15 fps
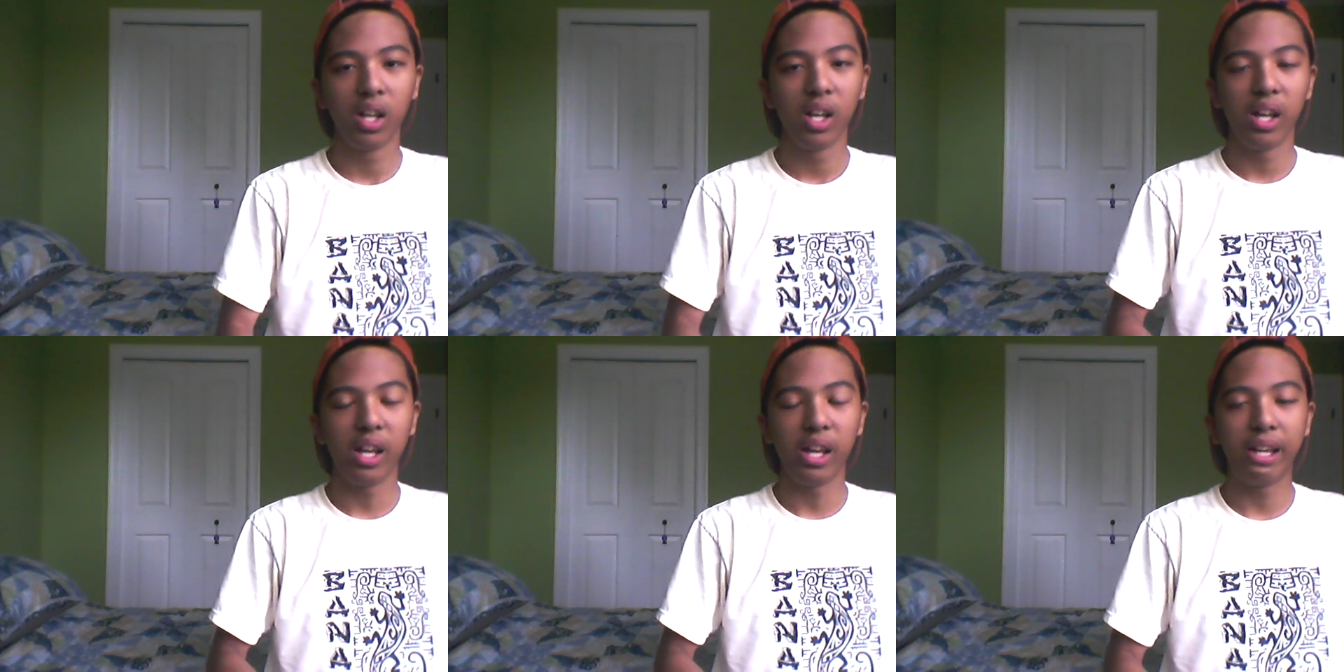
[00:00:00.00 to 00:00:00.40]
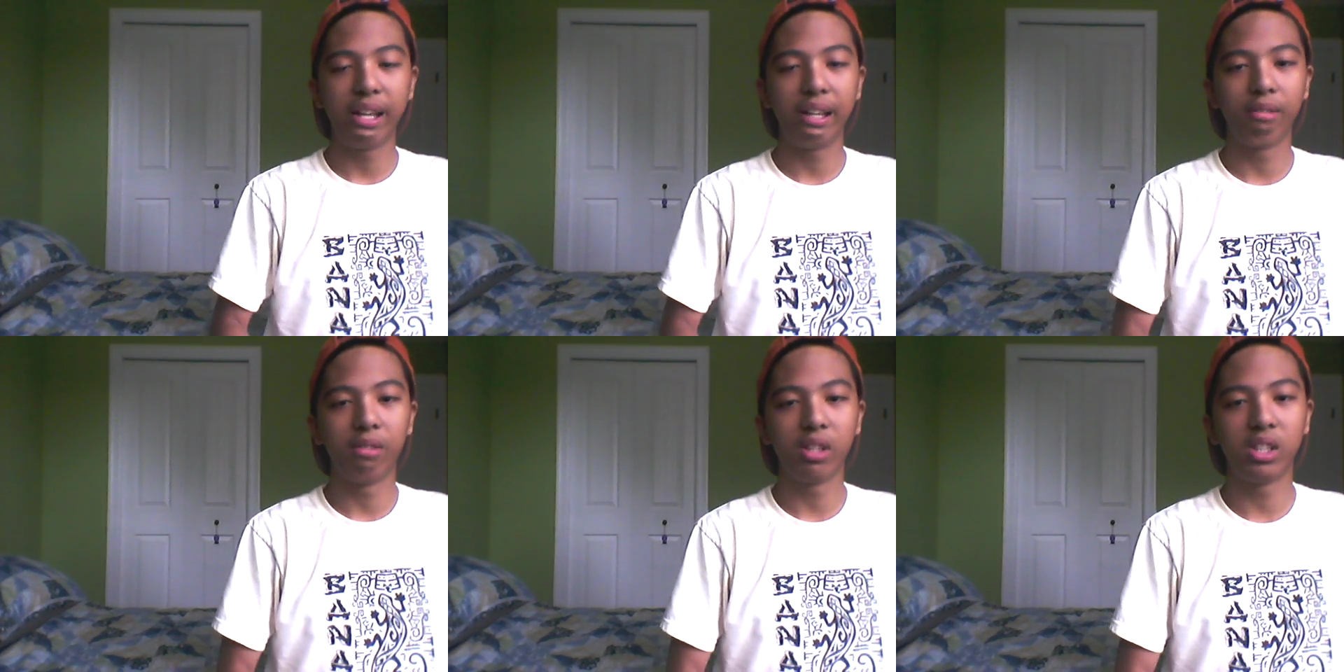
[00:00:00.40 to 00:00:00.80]

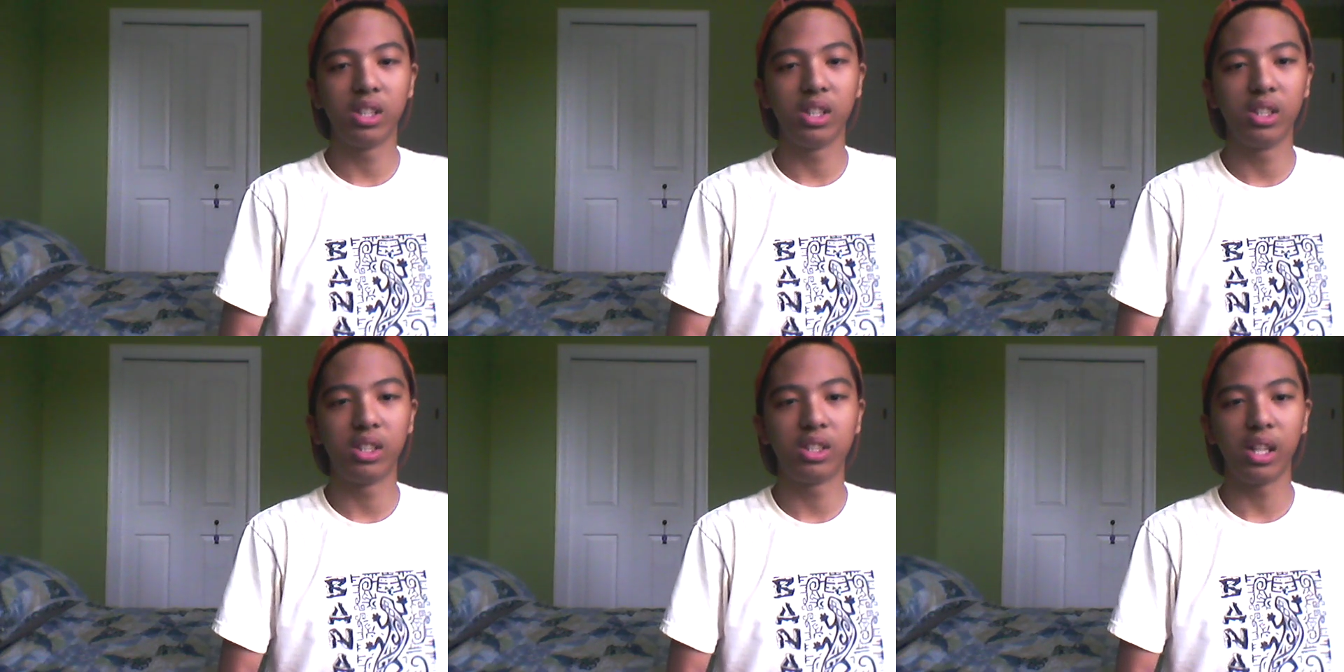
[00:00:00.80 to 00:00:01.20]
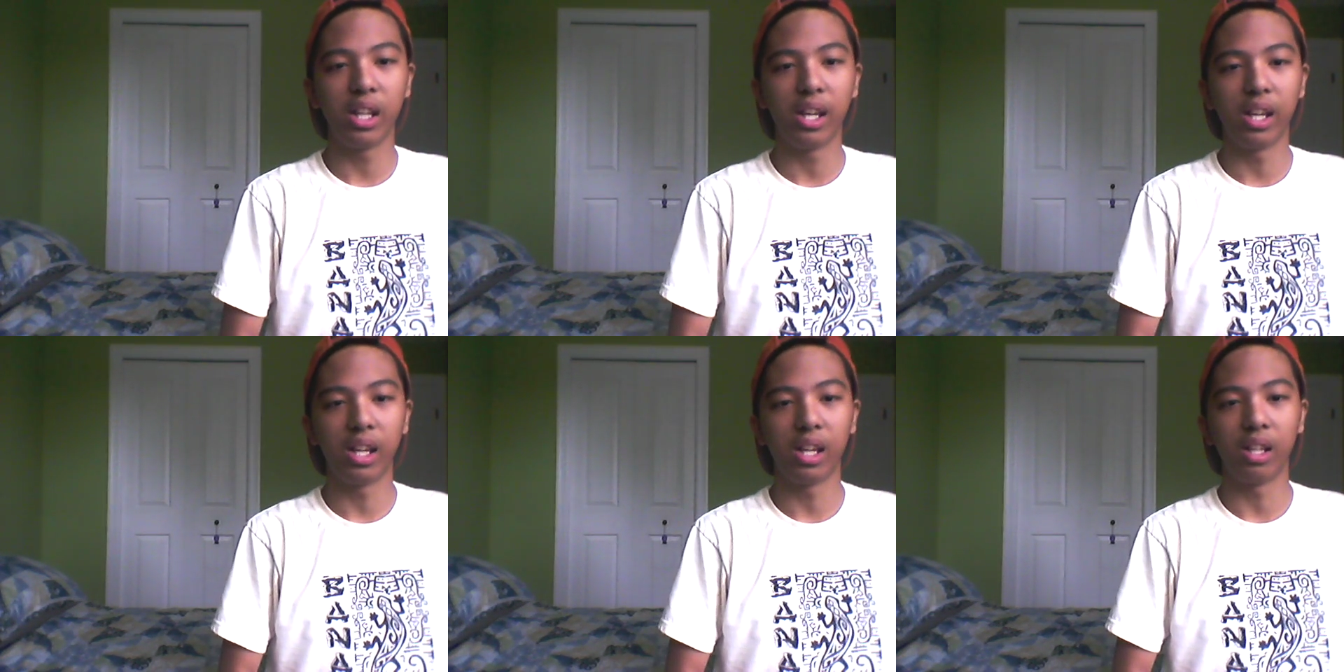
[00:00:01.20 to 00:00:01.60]
And which is
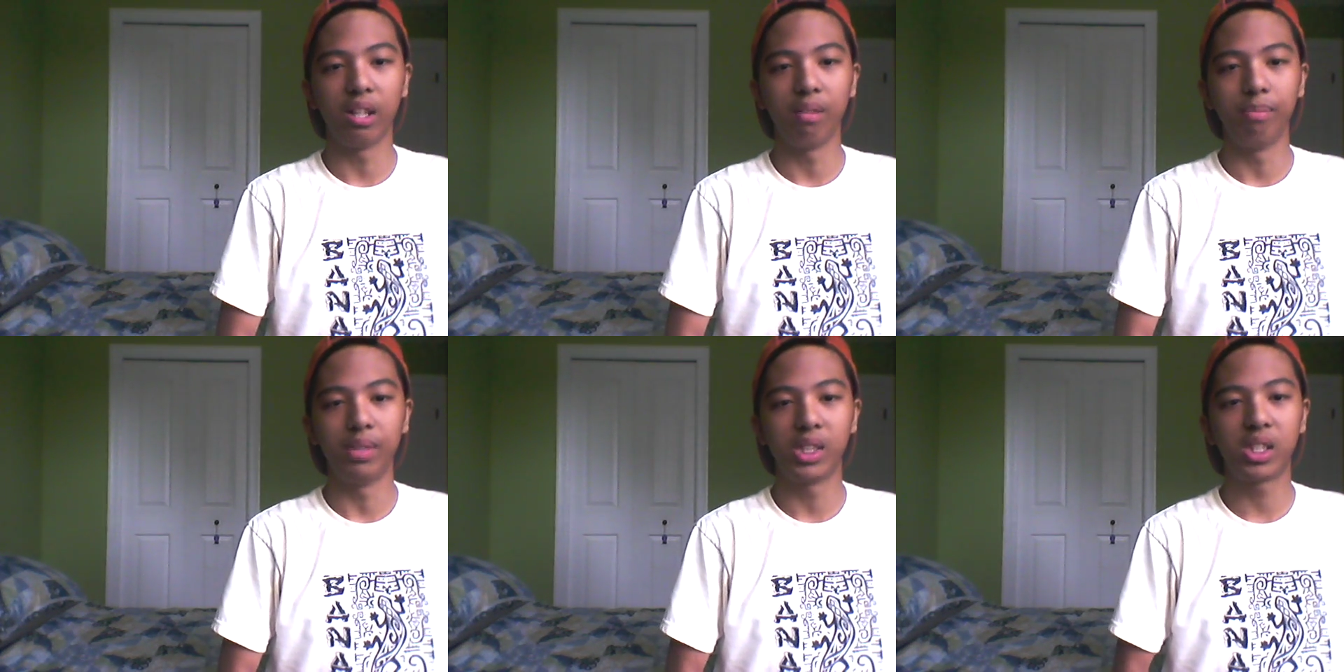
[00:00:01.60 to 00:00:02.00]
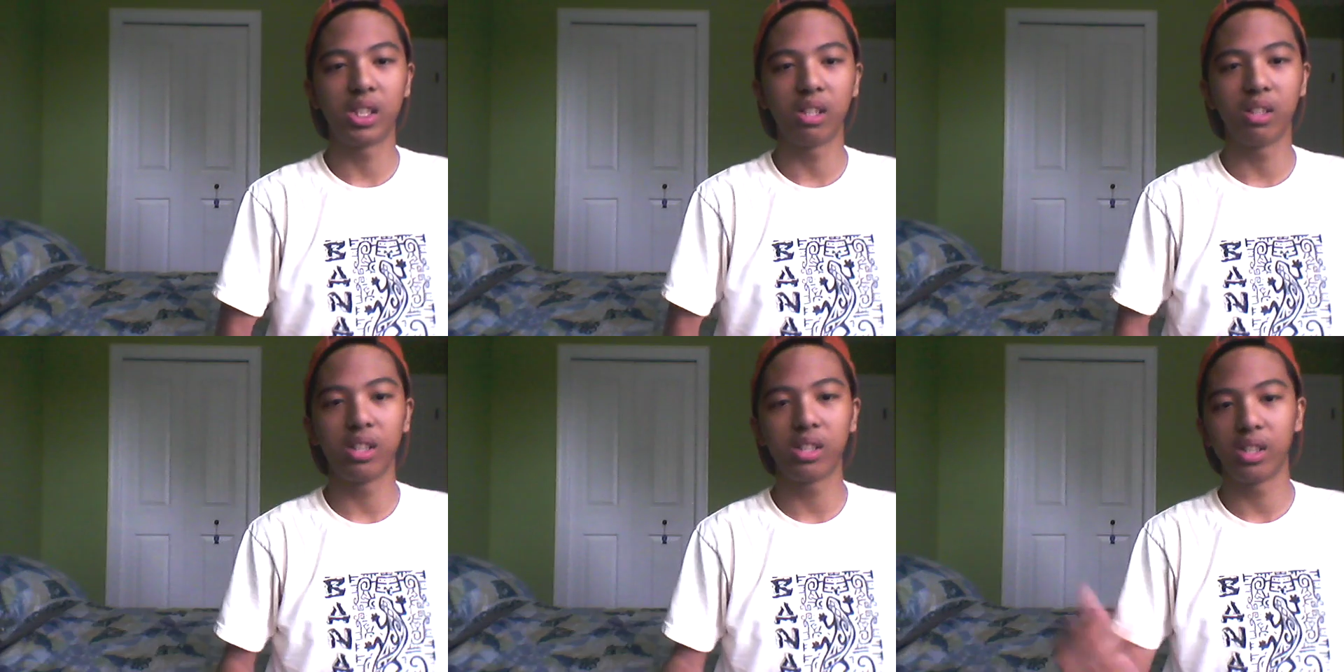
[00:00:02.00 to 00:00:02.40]
a
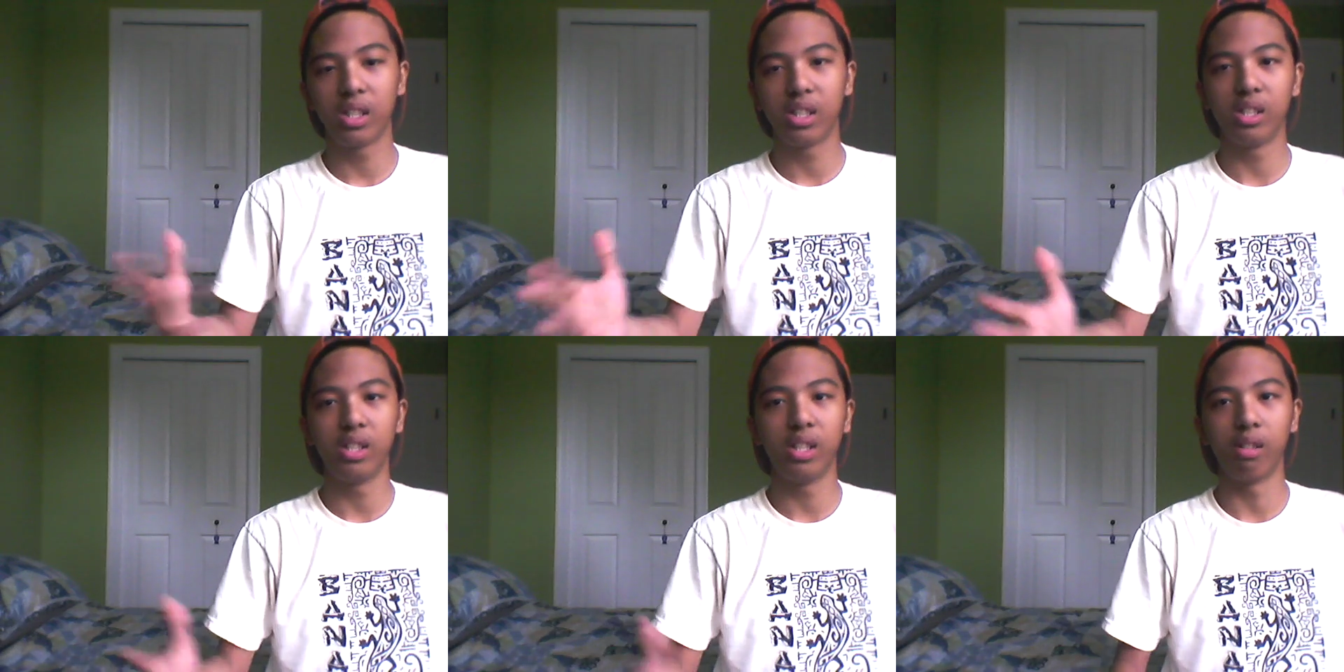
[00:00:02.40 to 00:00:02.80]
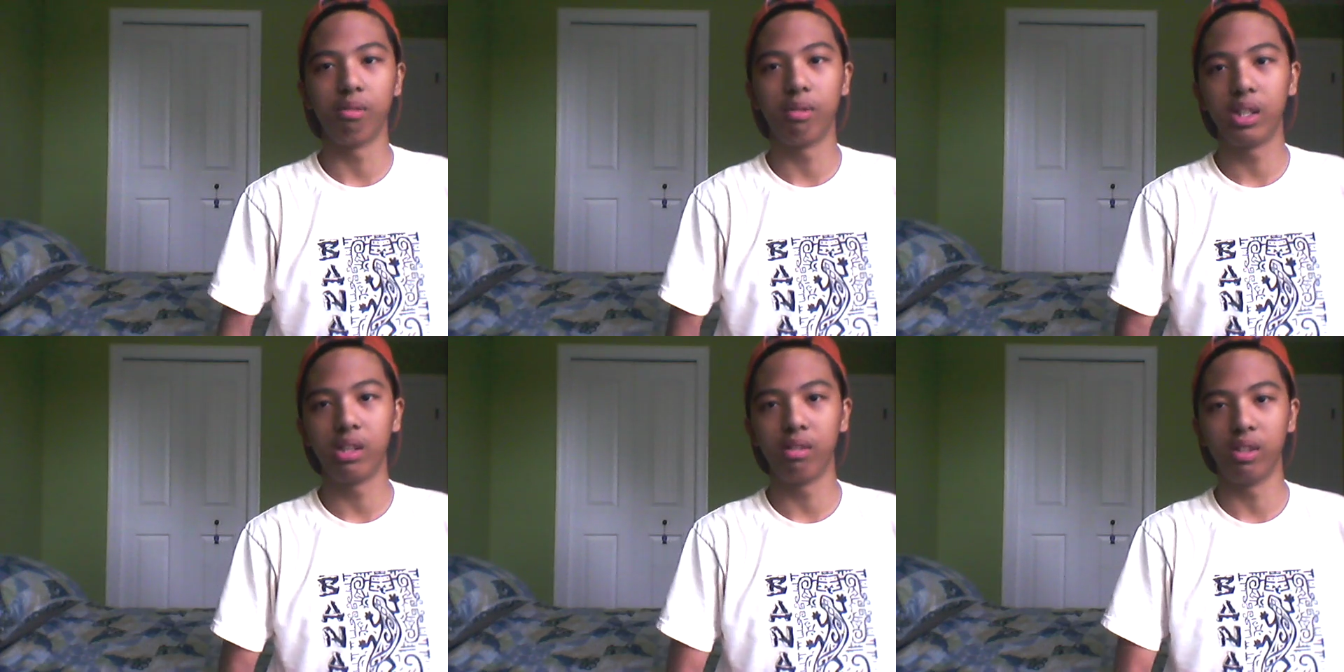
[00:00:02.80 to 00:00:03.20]
mysterious legendary,
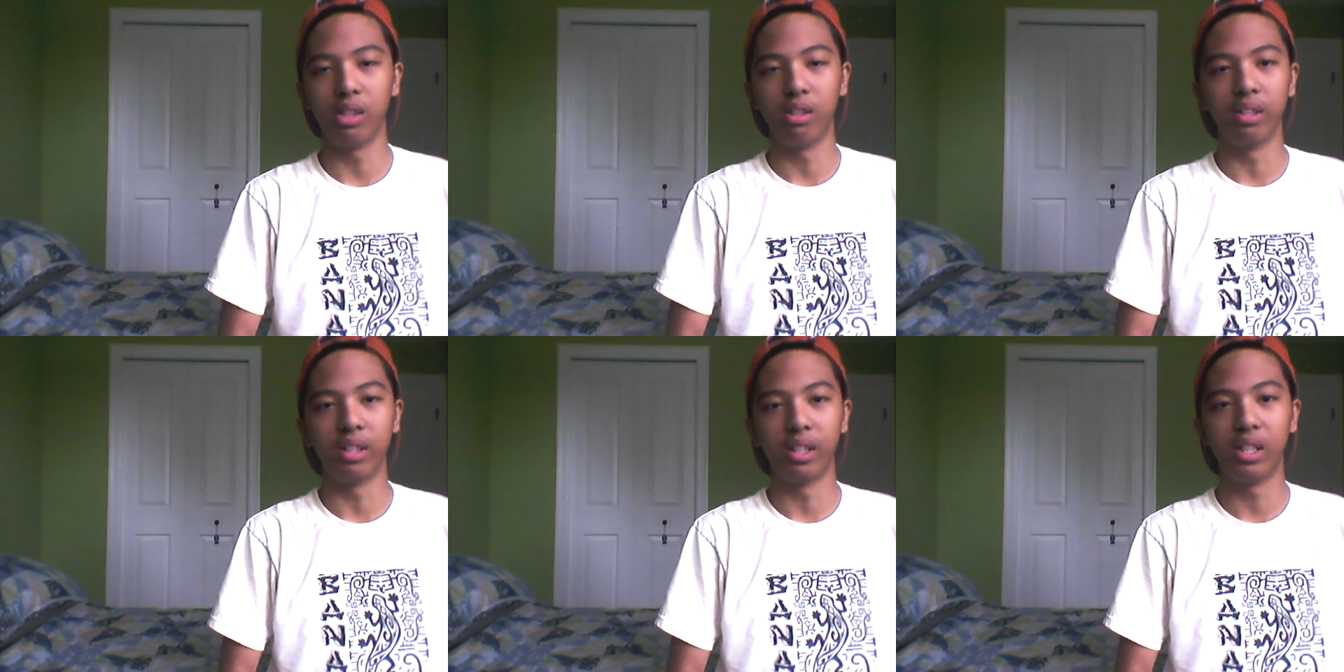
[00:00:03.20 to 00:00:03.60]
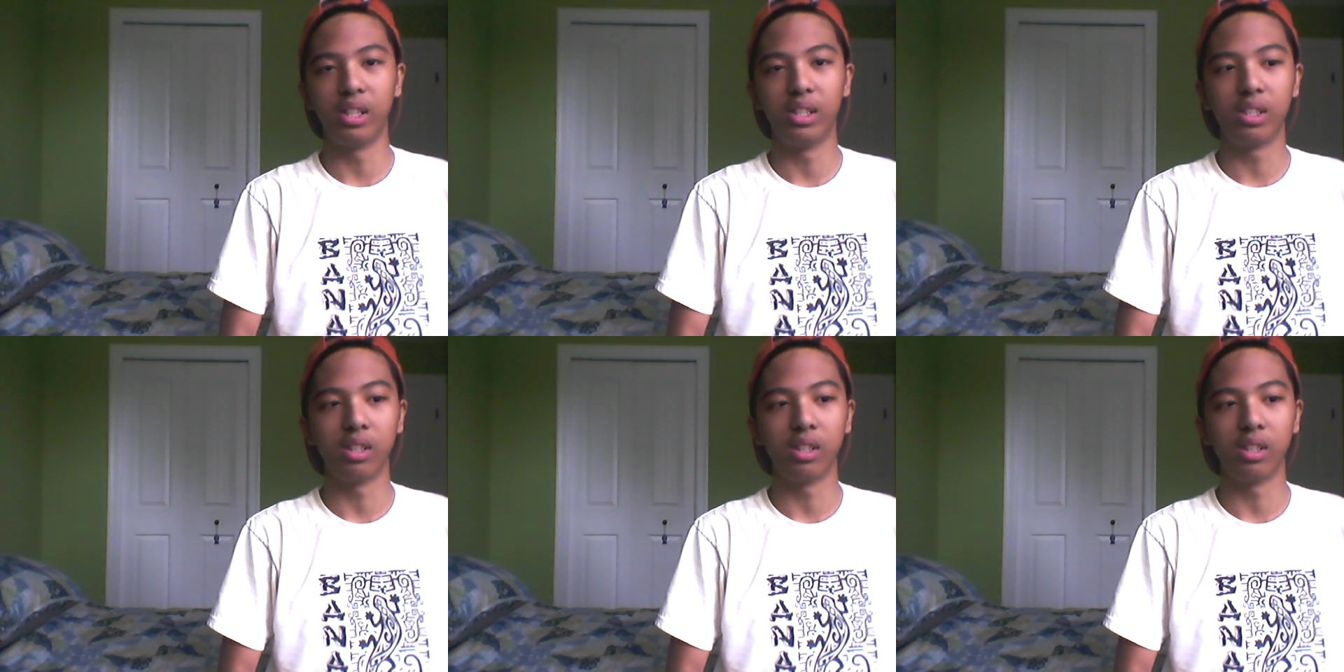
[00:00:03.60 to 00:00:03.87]
we don't know it is,